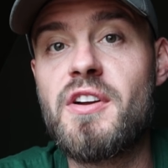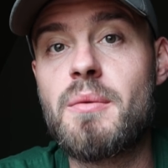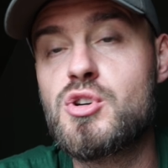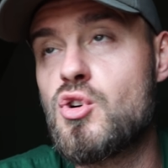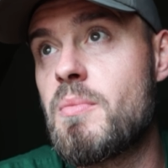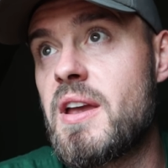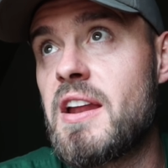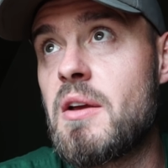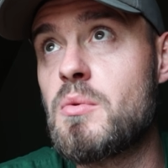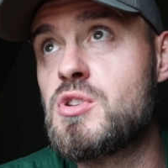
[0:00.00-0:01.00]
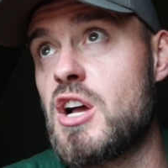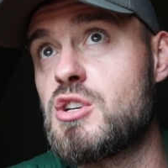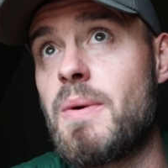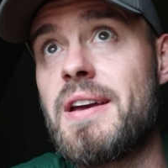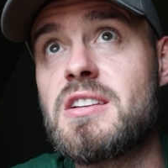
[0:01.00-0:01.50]
and I'm sure me and Ian will
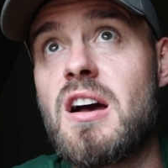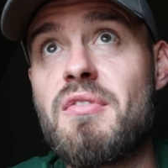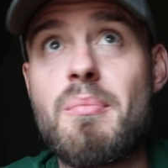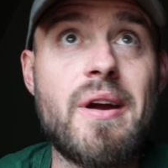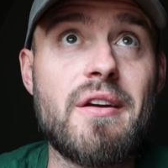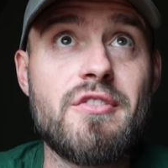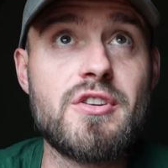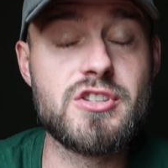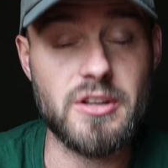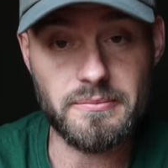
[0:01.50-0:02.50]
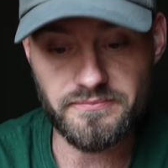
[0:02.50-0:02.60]
touch base after breakfast